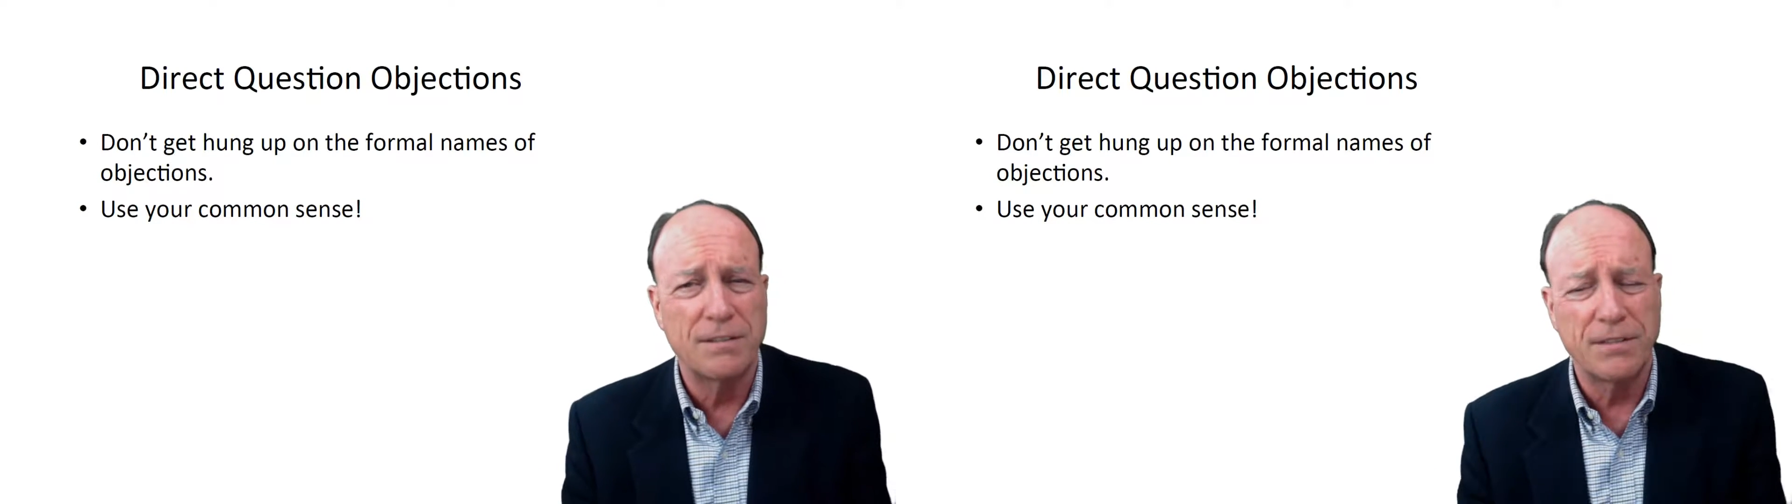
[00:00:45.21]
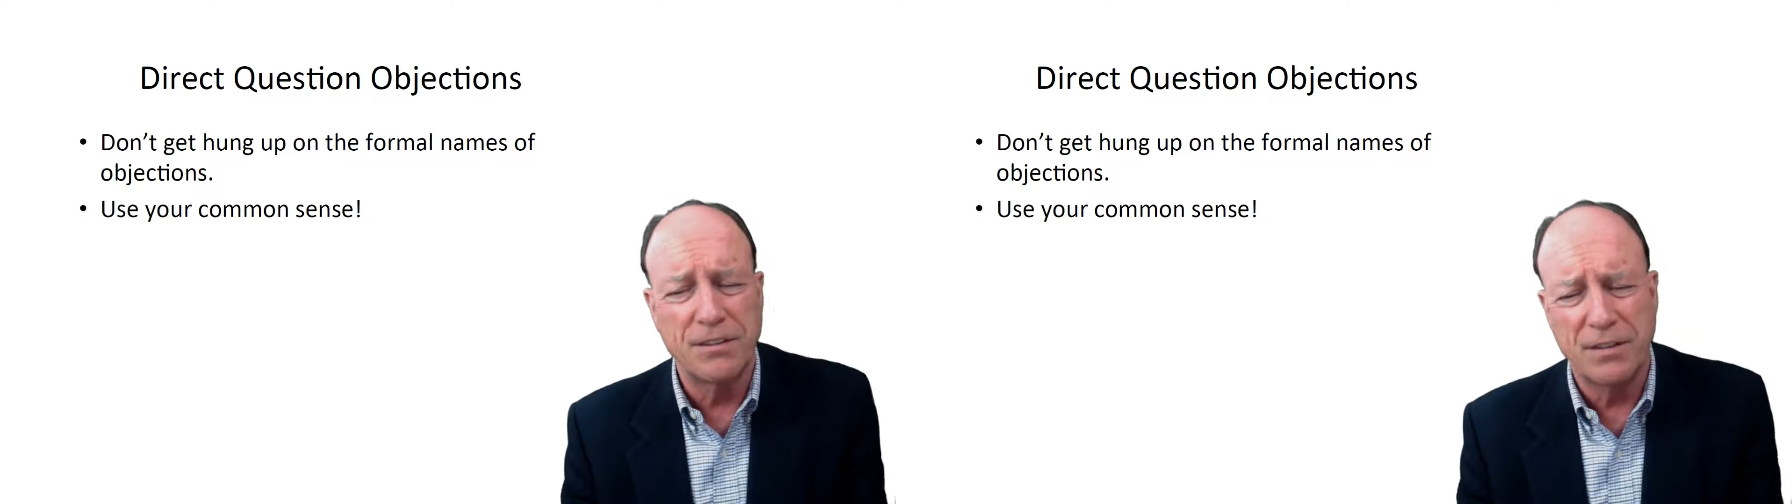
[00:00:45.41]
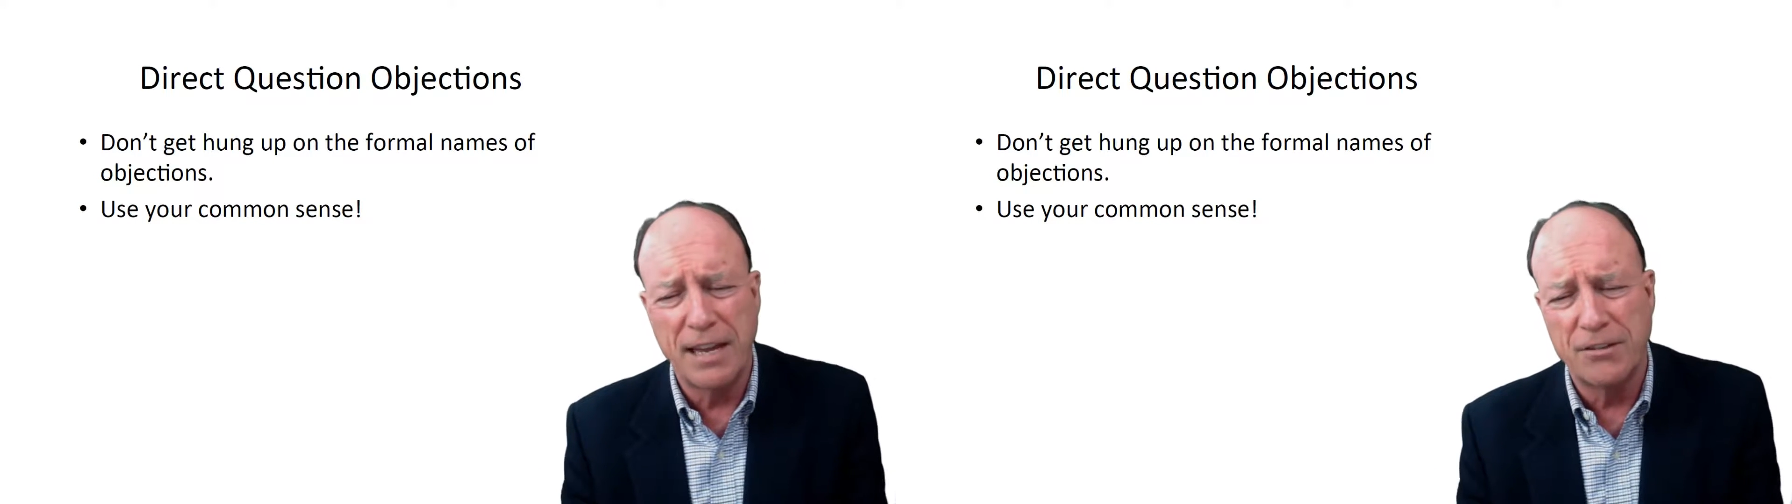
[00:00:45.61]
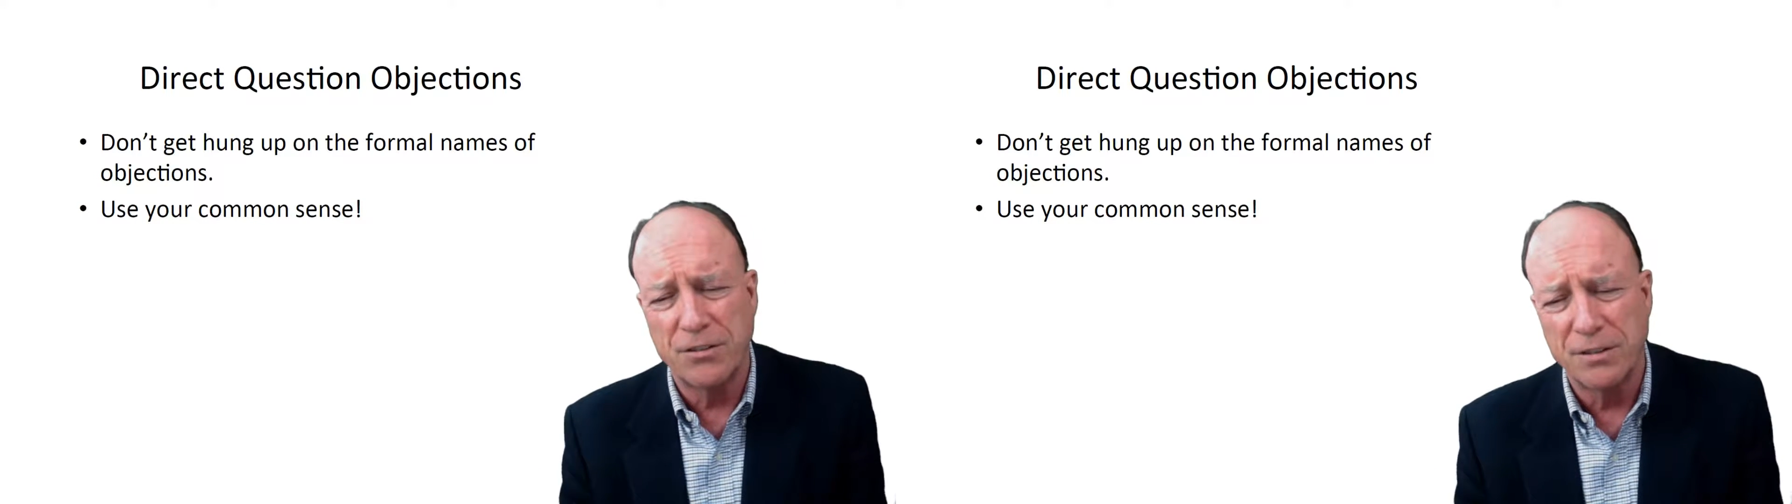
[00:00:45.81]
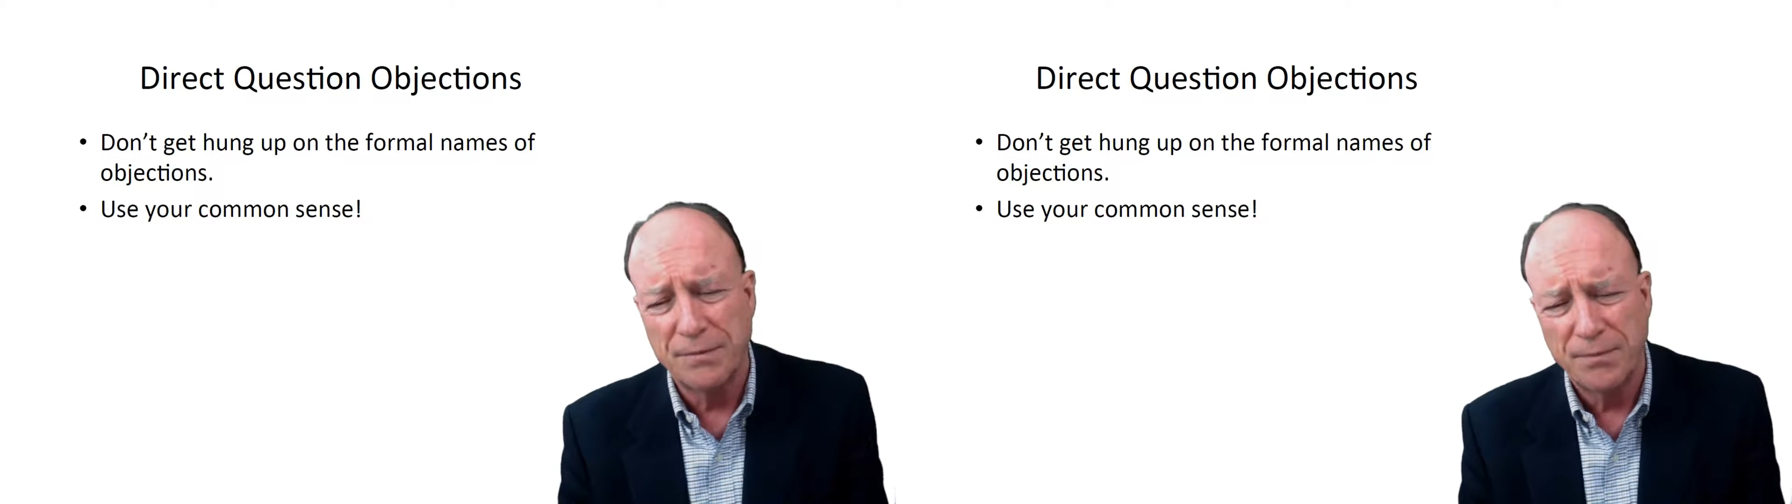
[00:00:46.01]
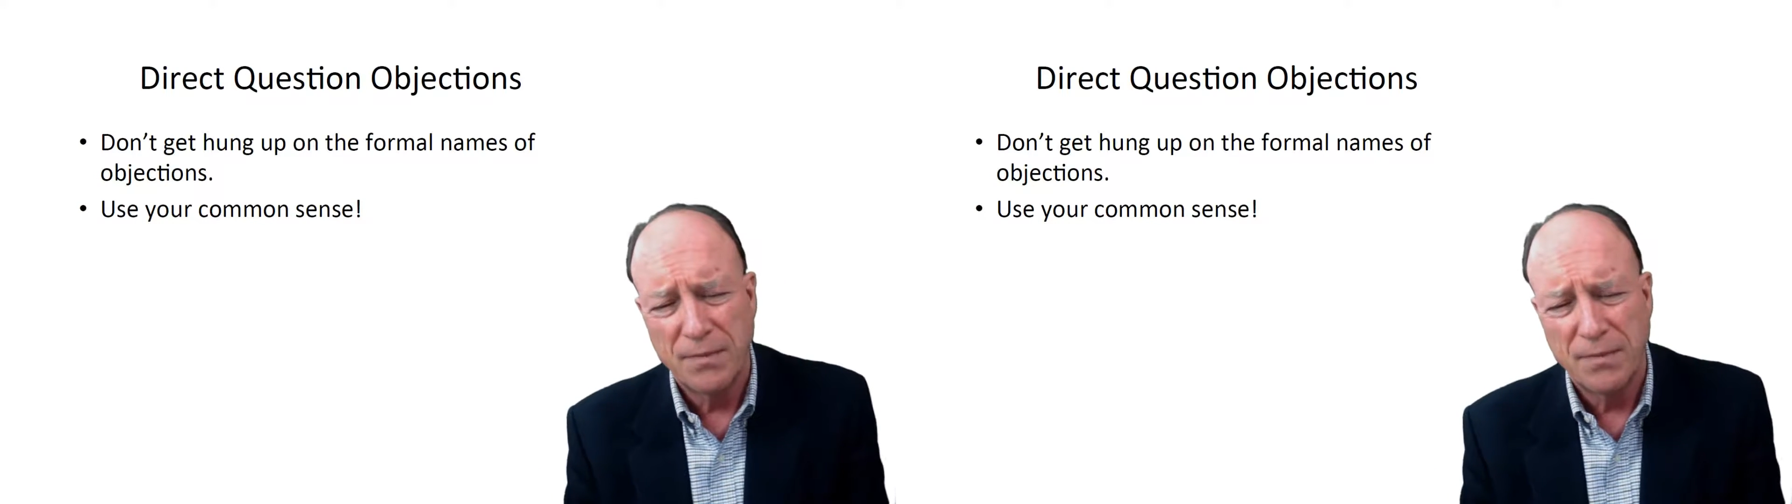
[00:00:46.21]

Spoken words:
of this nature.